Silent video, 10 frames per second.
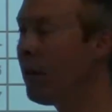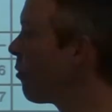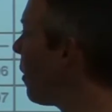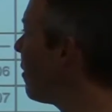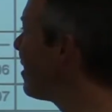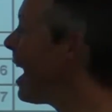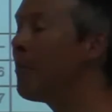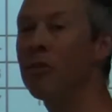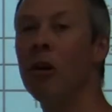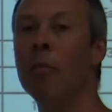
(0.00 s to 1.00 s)
So our
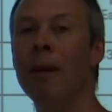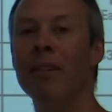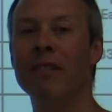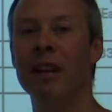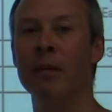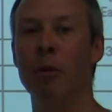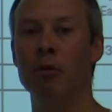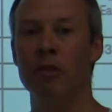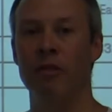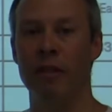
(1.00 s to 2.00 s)
time is all based on the
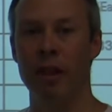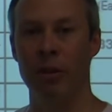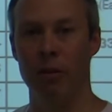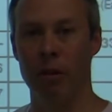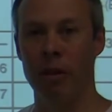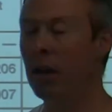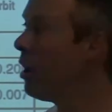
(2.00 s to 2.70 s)
motions of the Earth.